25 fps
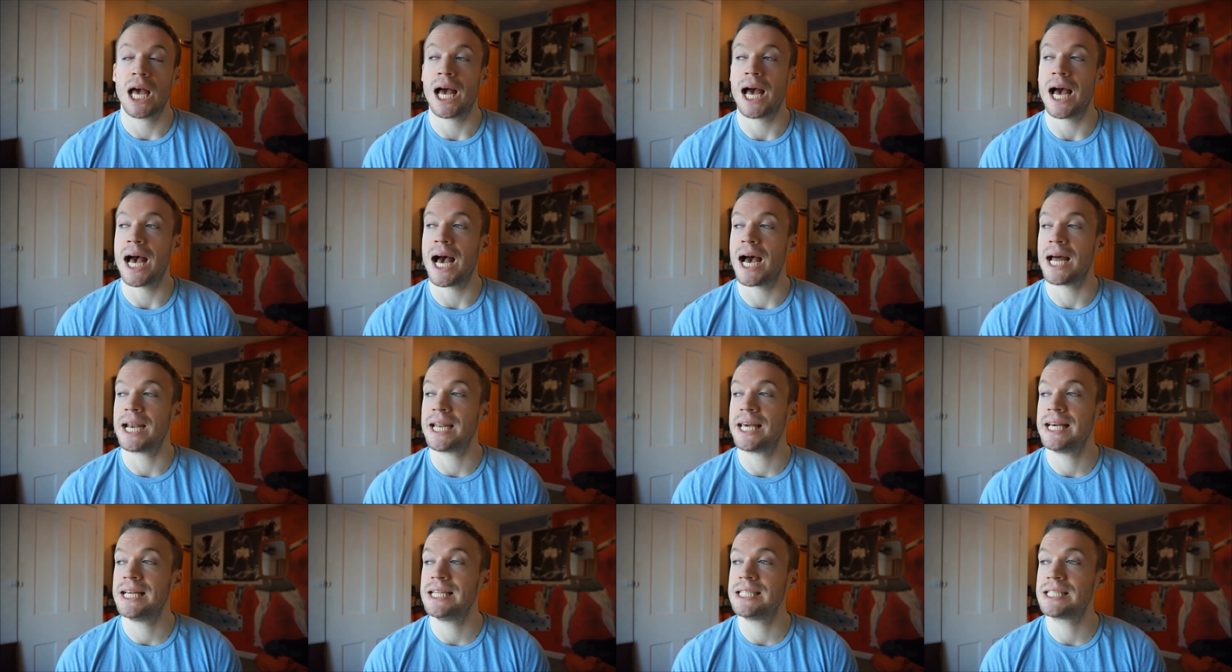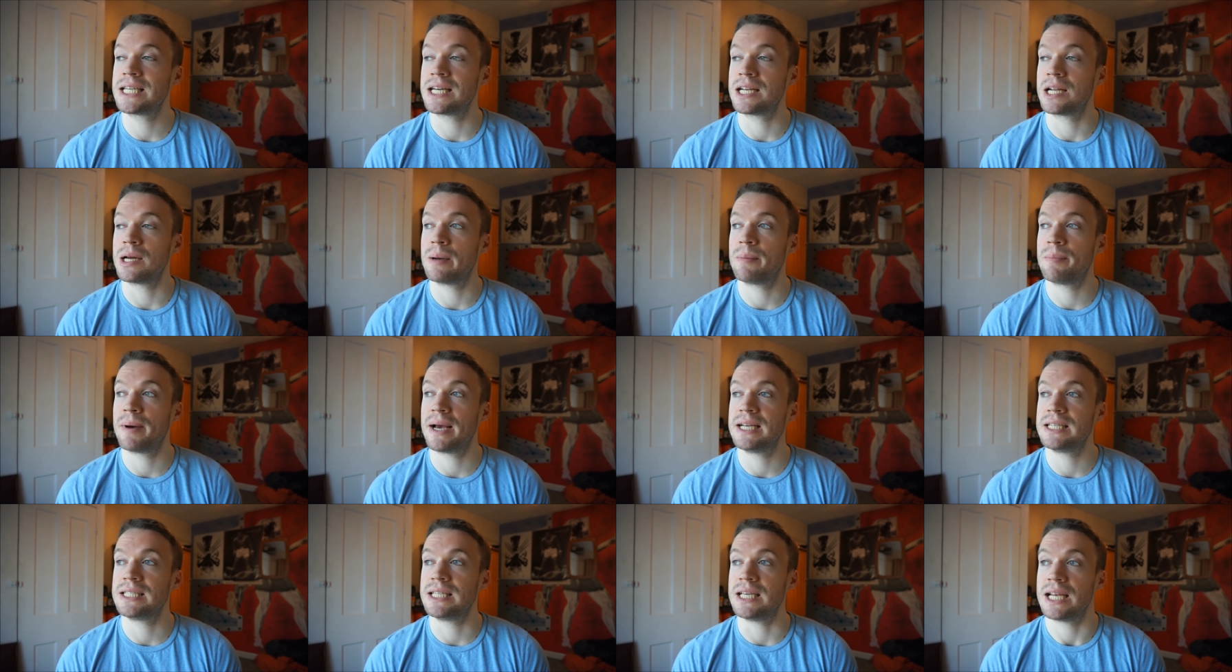and he's gonna
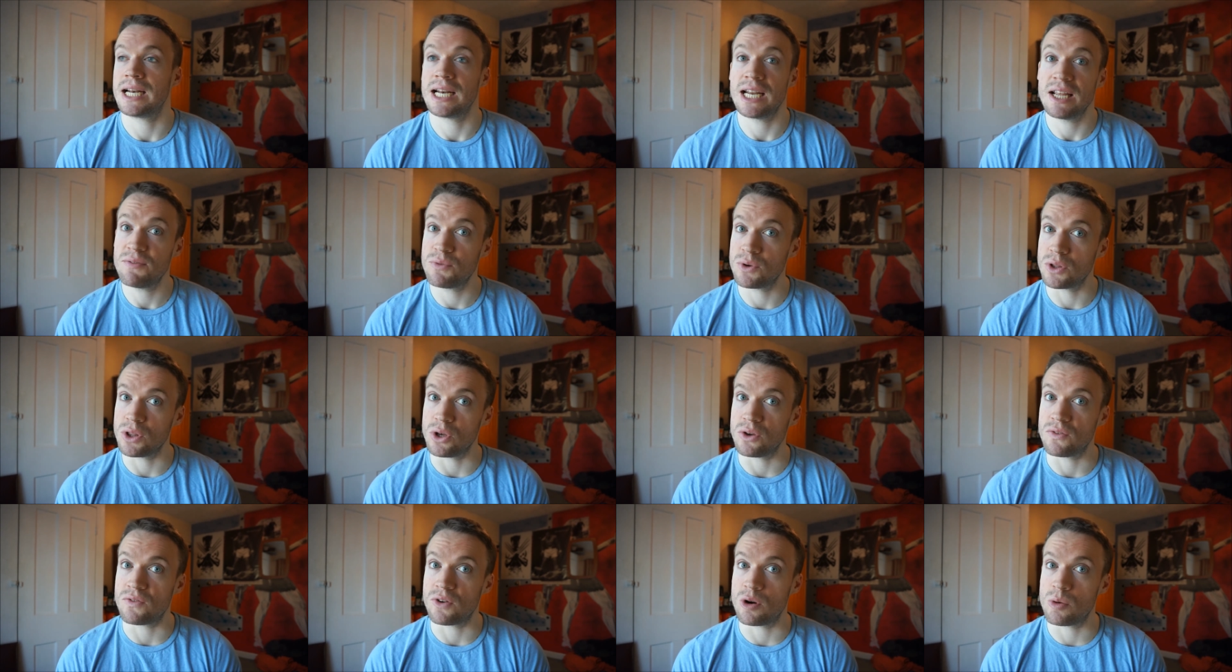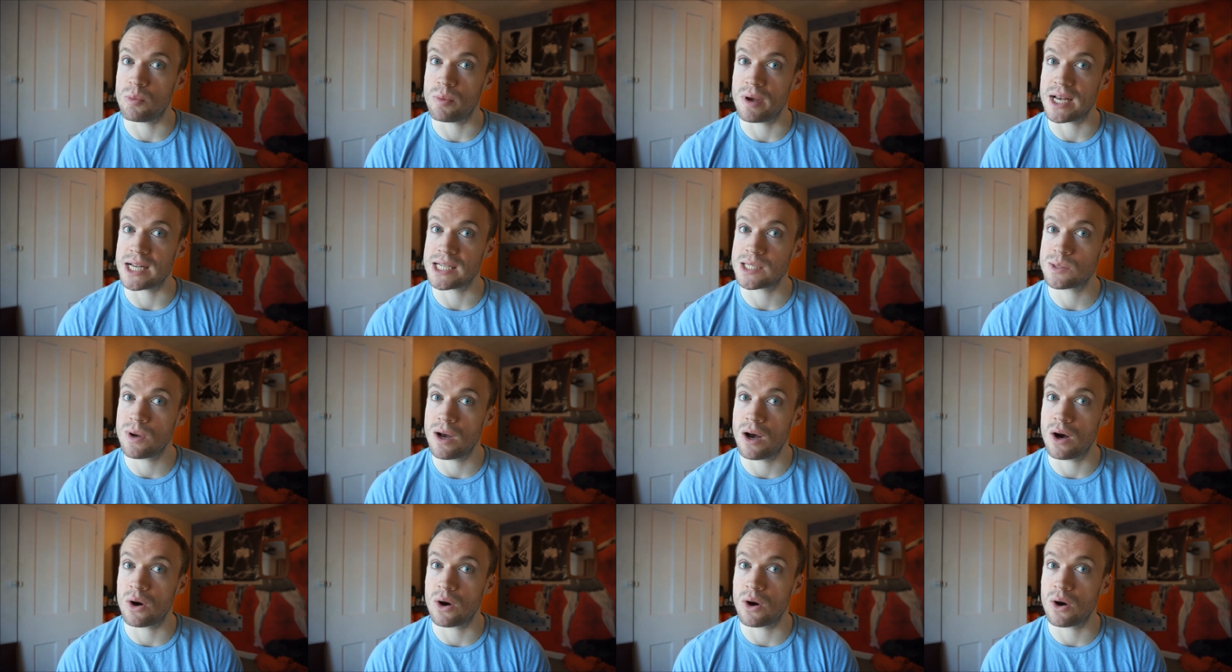basically live with you for a bit as